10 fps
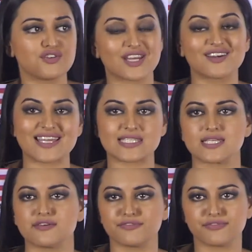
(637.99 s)

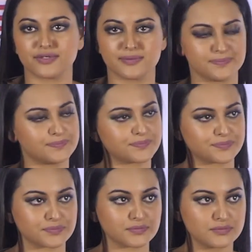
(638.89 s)
regressive.
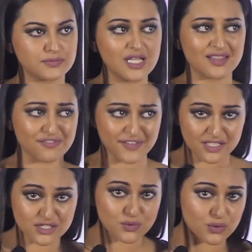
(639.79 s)
The
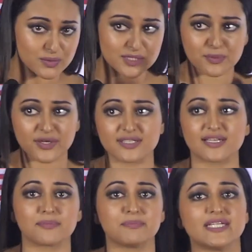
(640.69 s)
fingers were always pointed
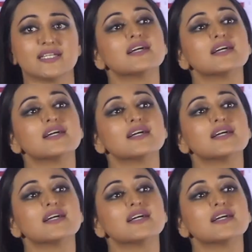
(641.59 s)
at me.